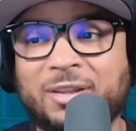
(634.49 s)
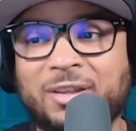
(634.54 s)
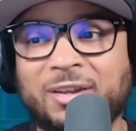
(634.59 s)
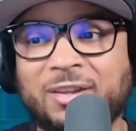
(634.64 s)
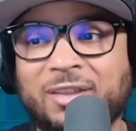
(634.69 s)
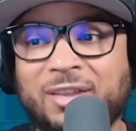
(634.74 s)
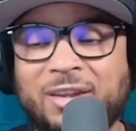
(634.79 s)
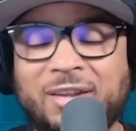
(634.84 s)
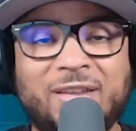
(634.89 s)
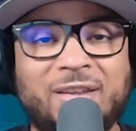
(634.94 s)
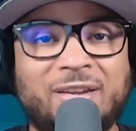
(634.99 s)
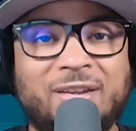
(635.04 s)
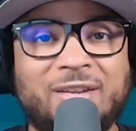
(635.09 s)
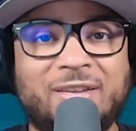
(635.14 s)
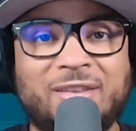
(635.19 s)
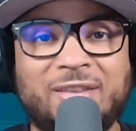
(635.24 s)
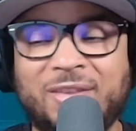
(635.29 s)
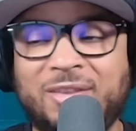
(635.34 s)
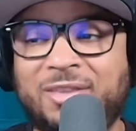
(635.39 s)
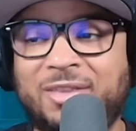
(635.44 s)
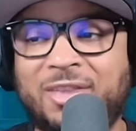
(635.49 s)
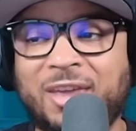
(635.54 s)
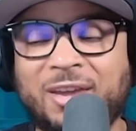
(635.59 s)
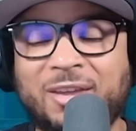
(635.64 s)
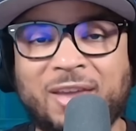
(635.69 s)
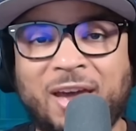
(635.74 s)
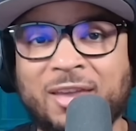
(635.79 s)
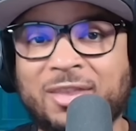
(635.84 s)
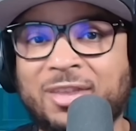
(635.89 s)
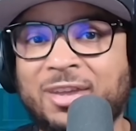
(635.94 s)
Like they
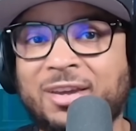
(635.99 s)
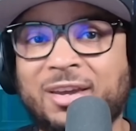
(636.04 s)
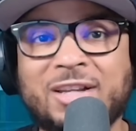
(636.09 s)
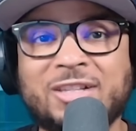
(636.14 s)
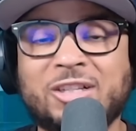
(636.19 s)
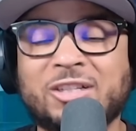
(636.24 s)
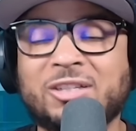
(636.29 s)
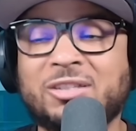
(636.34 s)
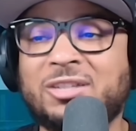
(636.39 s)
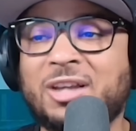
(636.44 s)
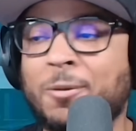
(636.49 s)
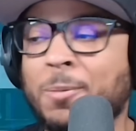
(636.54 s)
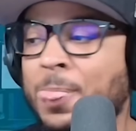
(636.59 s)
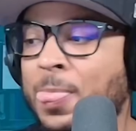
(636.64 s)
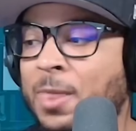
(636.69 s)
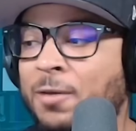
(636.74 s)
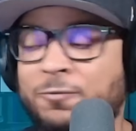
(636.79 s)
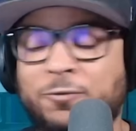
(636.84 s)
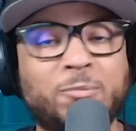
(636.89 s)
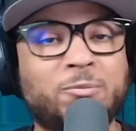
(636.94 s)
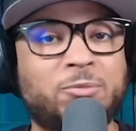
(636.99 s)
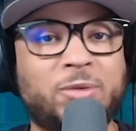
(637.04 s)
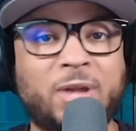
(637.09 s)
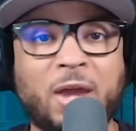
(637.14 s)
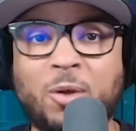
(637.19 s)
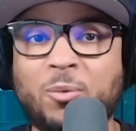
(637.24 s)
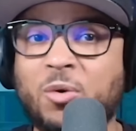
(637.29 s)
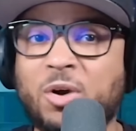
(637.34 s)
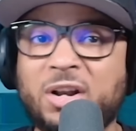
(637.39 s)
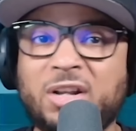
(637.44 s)
I think it's from day
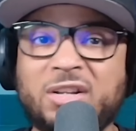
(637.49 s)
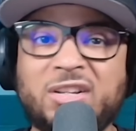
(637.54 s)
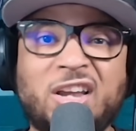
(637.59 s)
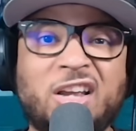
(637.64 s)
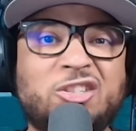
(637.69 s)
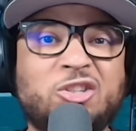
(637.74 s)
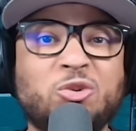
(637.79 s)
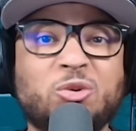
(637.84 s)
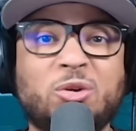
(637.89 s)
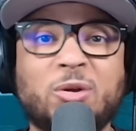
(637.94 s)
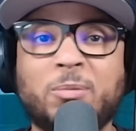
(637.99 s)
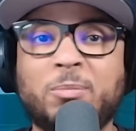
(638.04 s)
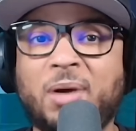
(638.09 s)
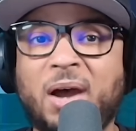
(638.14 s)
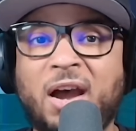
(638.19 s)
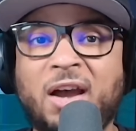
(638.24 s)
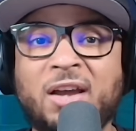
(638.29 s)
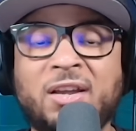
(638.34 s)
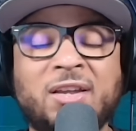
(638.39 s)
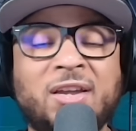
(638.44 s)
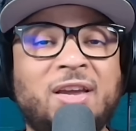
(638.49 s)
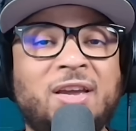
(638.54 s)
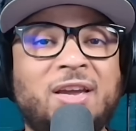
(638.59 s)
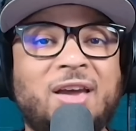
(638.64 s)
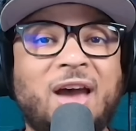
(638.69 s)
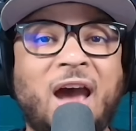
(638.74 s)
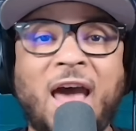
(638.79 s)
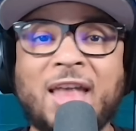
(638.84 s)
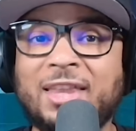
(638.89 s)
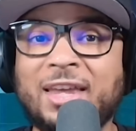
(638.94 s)
1 to day 2 combined,
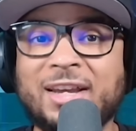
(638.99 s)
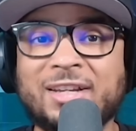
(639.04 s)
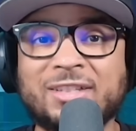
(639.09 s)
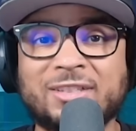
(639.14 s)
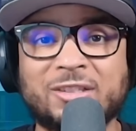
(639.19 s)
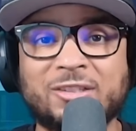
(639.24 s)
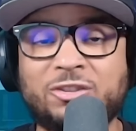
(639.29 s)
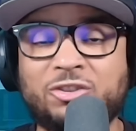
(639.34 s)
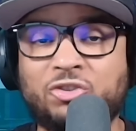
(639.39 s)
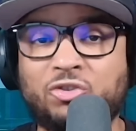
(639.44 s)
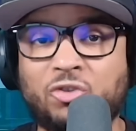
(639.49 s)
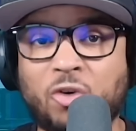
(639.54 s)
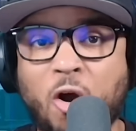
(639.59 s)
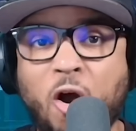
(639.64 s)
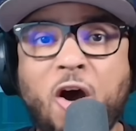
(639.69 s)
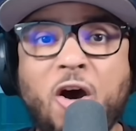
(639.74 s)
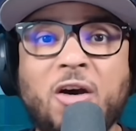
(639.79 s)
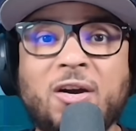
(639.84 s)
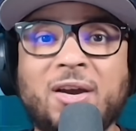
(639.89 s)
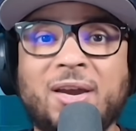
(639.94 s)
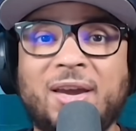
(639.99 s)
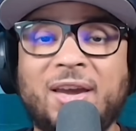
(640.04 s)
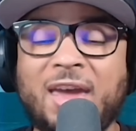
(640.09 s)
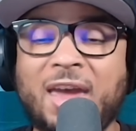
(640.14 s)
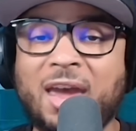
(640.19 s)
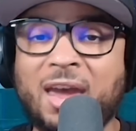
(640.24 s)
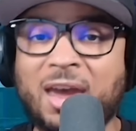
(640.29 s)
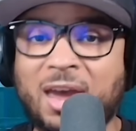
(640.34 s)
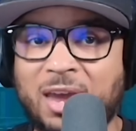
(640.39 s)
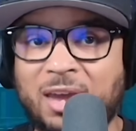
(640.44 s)
I think it's a strong
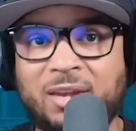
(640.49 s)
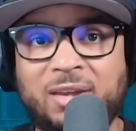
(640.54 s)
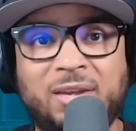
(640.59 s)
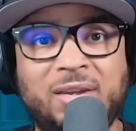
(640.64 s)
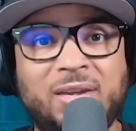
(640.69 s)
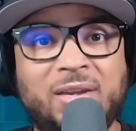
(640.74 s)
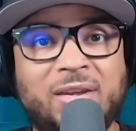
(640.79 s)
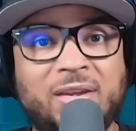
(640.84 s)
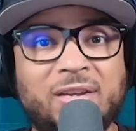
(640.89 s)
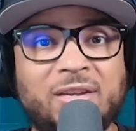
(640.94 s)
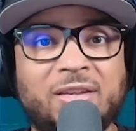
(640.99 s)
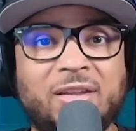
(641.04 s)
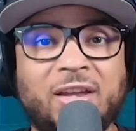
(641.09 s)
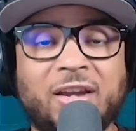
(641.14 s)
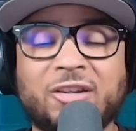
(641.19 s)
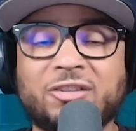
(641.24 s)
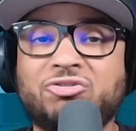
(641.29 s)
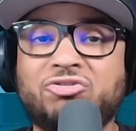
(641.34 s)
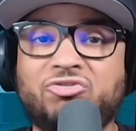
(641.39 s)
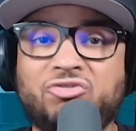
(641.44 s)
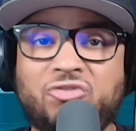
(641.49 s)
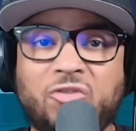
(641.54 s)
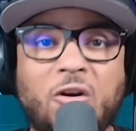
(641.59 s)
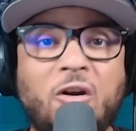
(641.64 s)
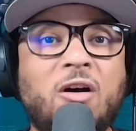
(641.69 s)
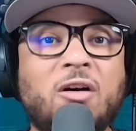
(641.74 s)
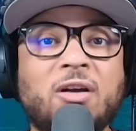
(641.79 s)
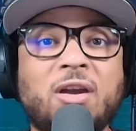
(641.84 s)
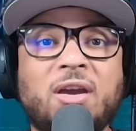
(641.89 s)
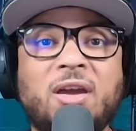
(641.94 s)
A, like a
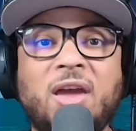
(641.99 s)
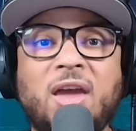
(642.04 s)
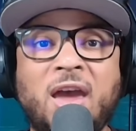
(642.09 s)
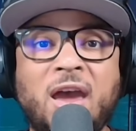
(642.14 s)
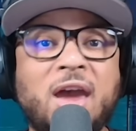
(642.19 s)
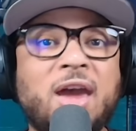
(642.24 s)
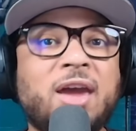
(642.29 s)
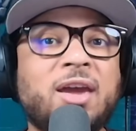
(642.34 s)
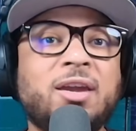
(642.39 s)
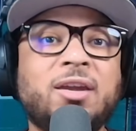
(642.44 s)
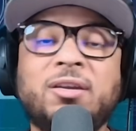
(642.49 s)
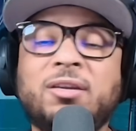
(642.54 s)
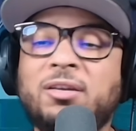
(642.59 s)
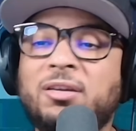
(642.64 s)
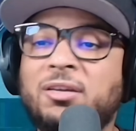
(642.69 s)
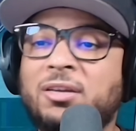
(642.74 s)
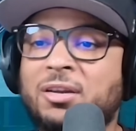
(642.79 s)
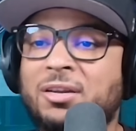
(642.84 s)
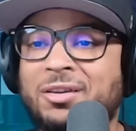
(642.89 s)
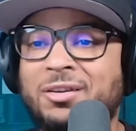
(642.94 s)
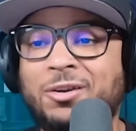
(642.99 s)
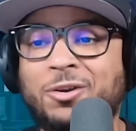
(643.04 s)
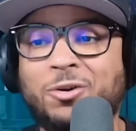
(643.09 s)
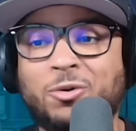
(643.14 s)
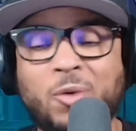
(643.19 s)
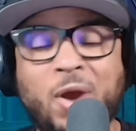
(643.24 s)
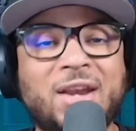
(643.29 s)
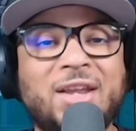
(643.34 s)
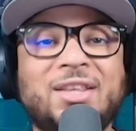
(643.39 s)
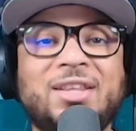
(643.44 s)
strong A,
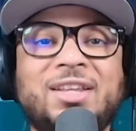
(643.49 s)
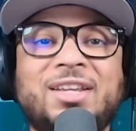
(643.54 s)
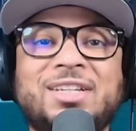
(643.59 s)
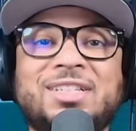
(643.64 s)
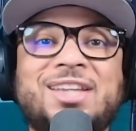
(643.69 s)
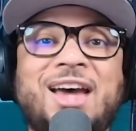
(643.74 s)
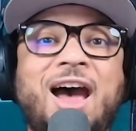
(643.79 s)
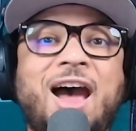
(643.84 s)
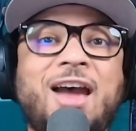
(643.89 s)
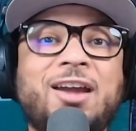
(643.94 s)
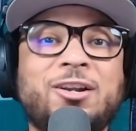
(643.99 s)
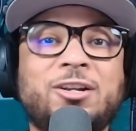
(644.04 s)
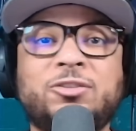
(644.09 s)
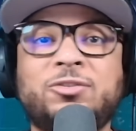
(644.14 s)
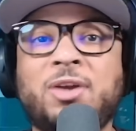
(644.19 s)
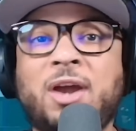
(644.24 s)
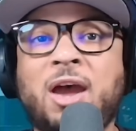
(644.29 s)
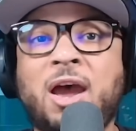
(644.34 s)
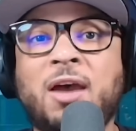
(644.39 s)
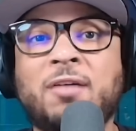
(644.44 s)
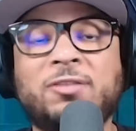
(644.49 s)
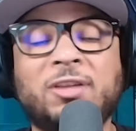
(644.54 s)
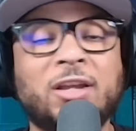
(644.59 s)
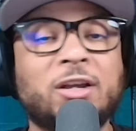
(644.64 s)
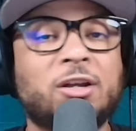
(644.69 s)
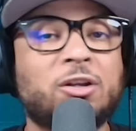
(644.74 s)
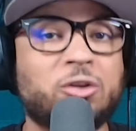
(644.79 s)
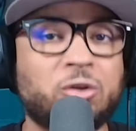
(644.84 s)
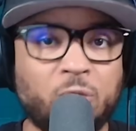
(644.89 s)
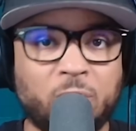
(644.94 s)
grading the entire draft,
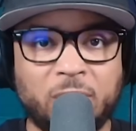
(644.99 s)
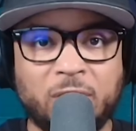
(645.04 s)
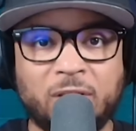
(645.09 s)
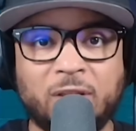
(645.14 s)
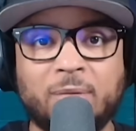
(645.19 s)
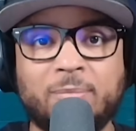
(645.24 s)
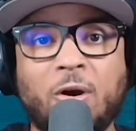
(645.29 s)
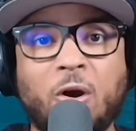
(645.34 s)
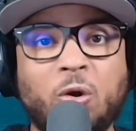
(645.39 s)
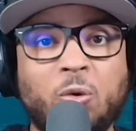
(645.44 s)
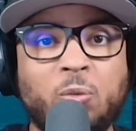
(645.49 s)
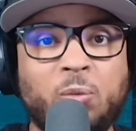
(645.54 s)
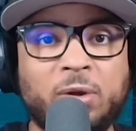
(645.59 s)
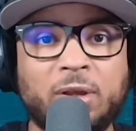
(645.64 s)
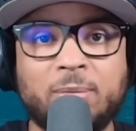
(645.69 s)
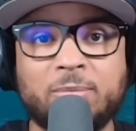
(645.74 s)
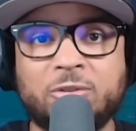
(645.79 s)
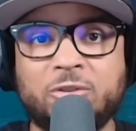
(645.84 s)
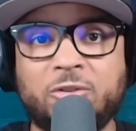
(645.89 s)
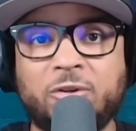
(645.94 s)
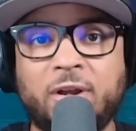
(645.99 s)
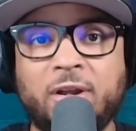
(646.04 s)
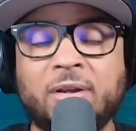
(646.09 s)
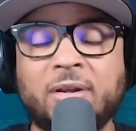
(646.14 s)
including the Mark Williams trade.